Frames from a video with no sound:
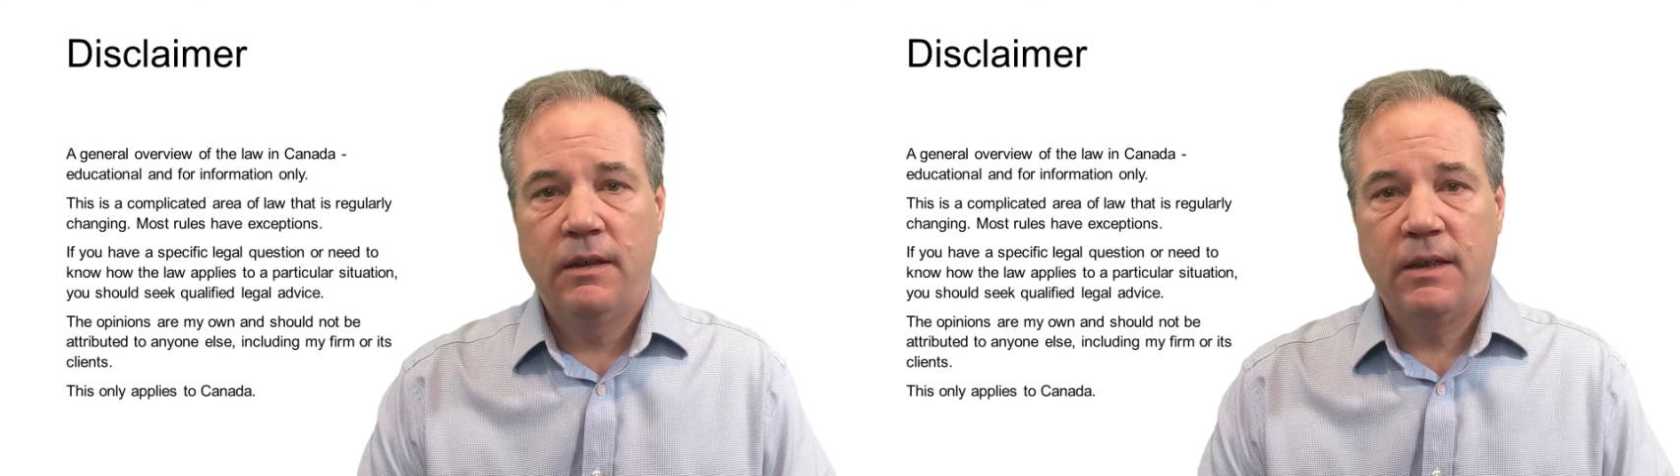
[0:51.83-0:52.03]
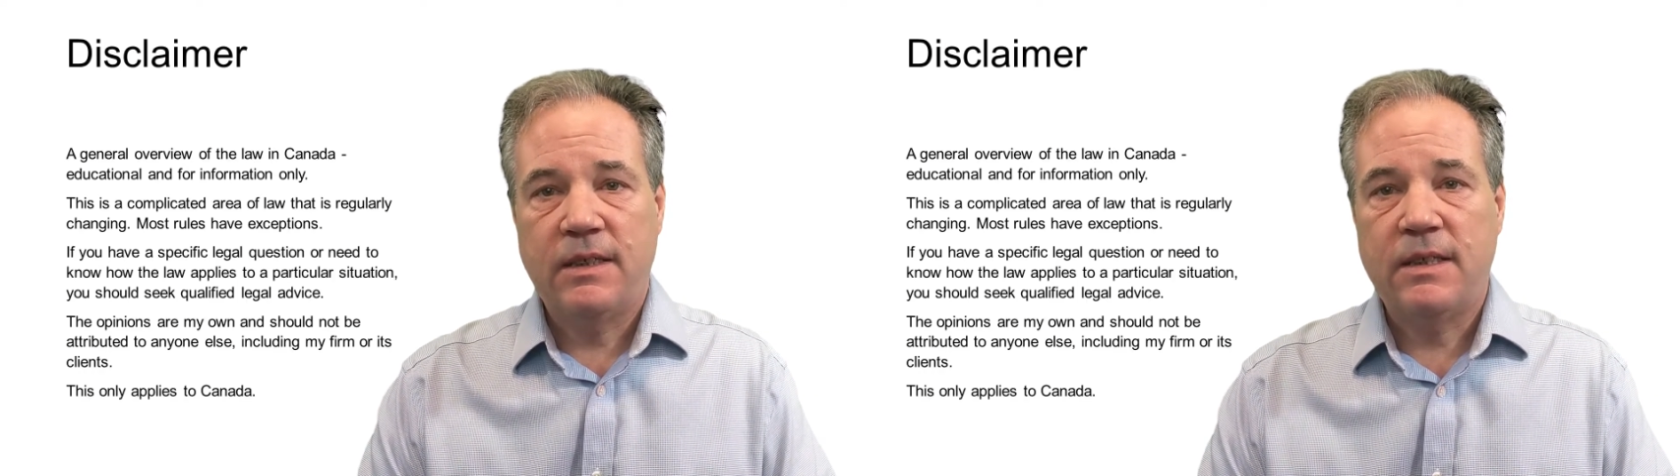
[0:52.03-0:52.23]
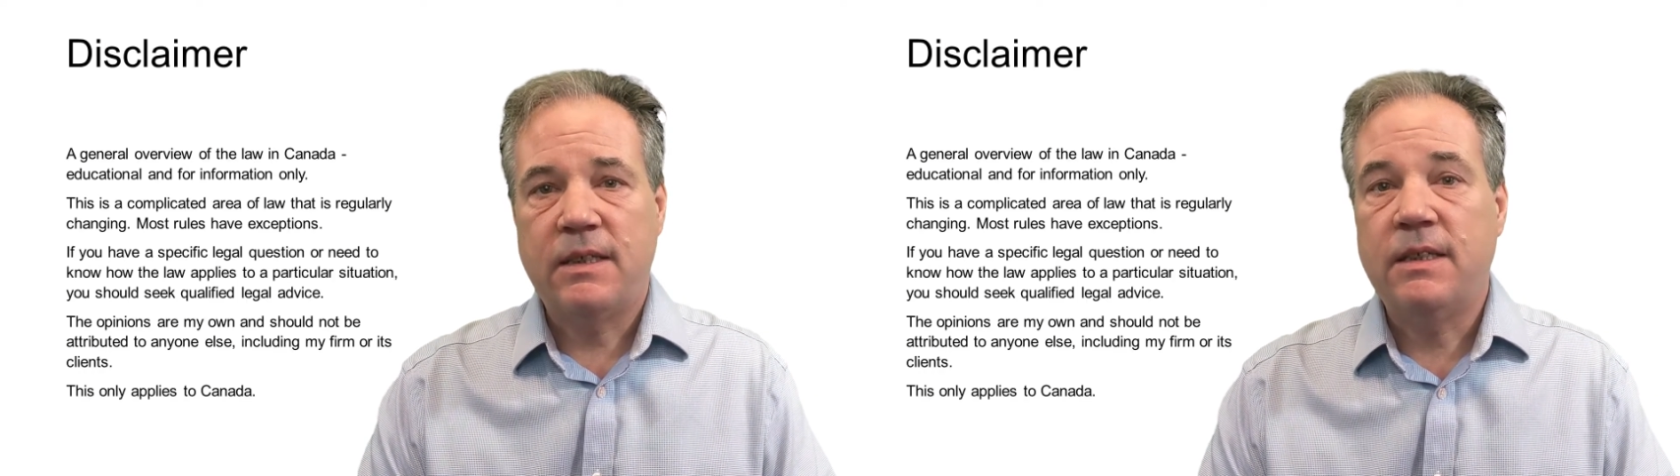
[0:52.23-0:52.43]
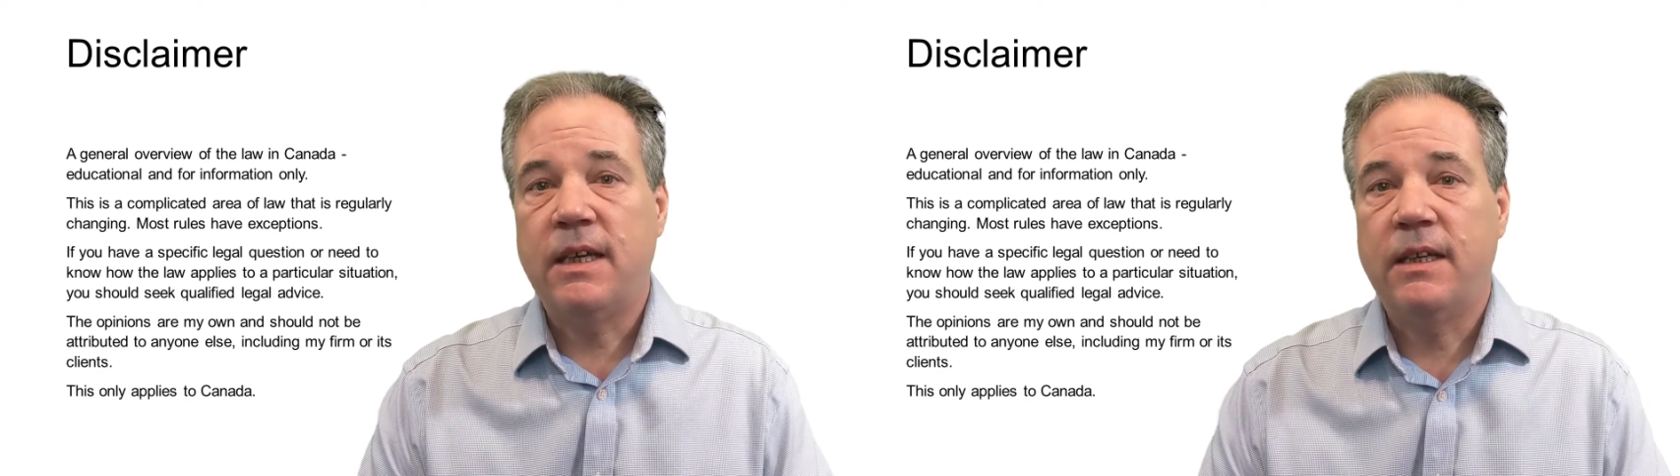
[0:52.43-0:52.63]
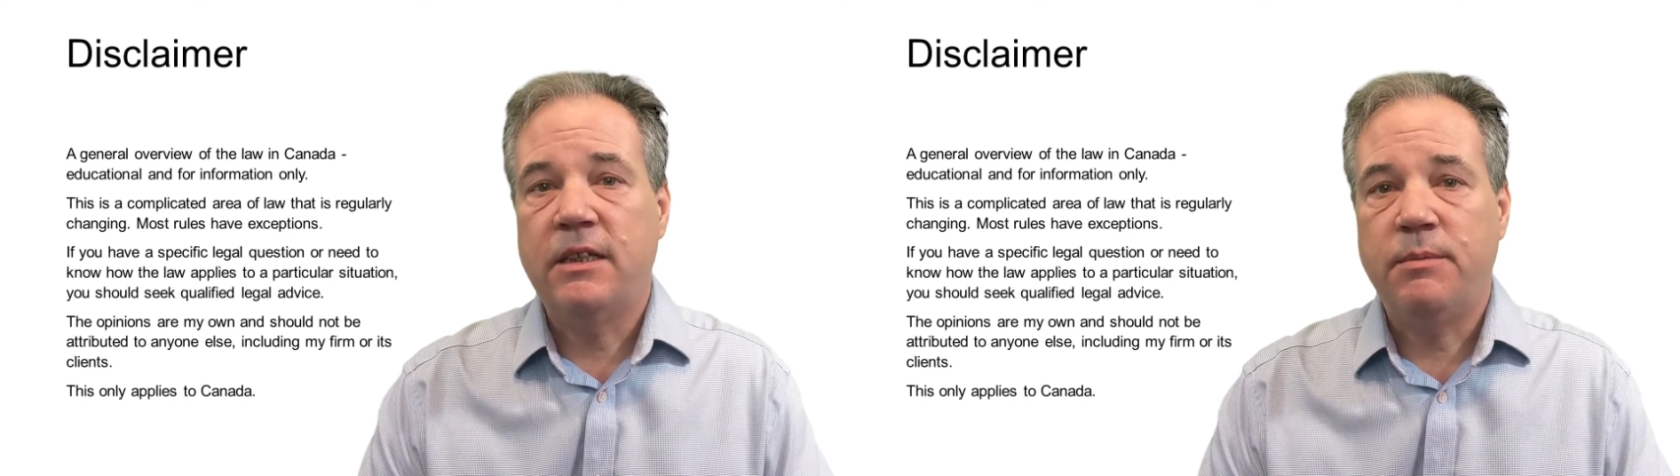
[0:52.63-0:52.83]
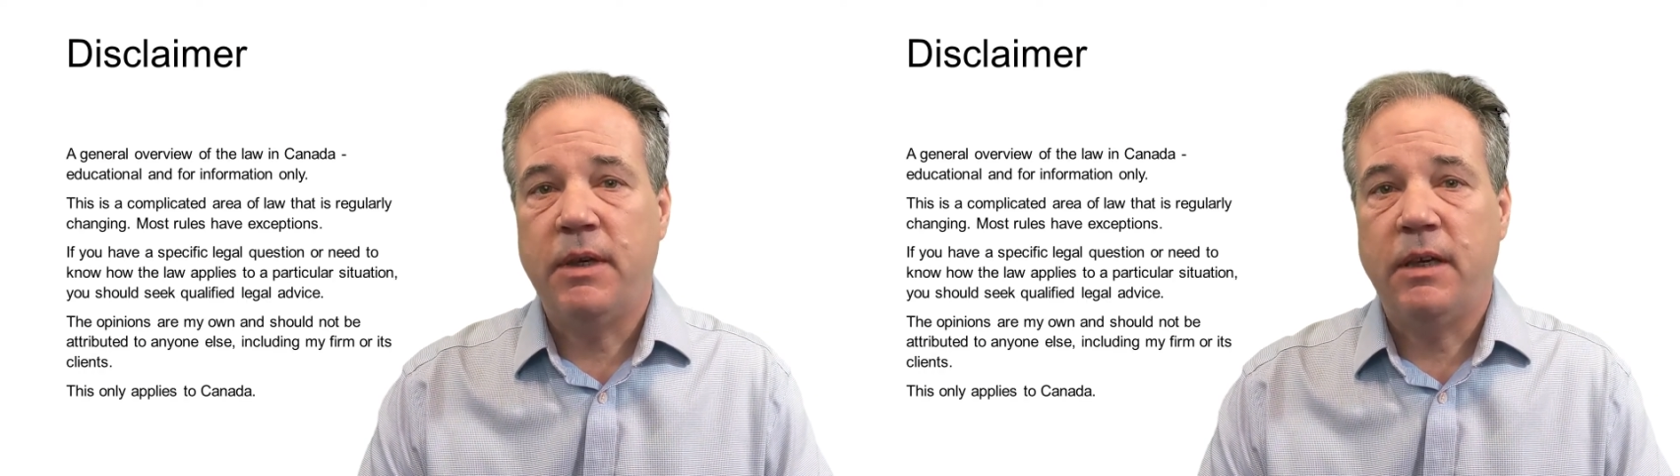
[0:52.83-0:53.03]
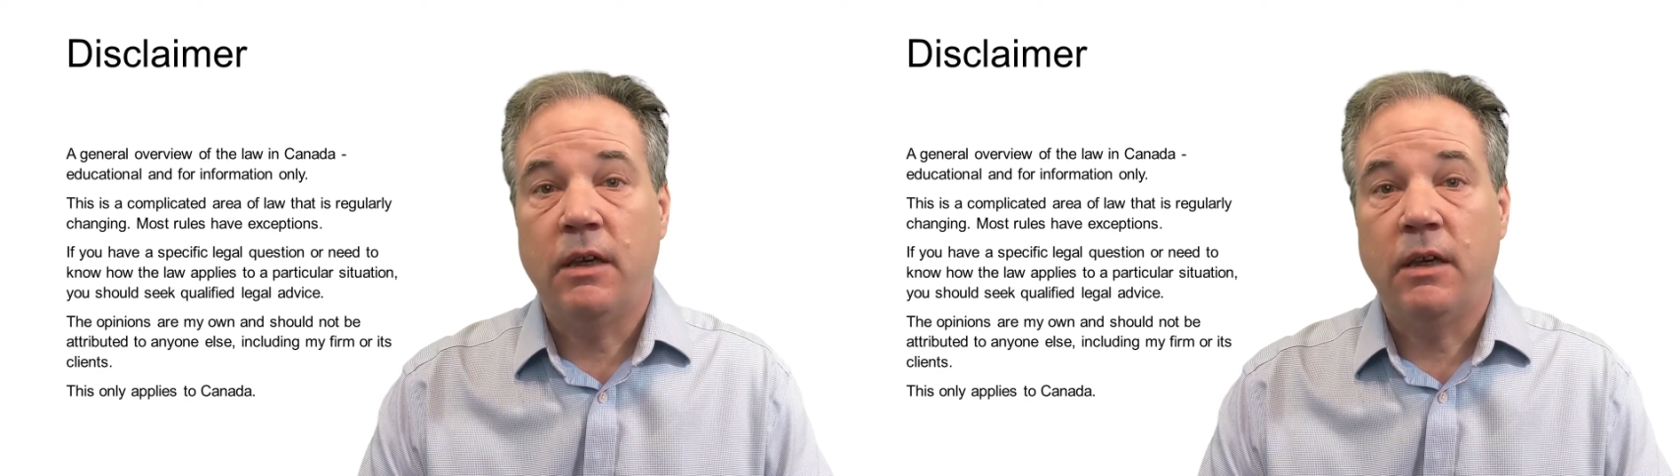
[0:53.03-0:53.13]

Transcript: This is intended to be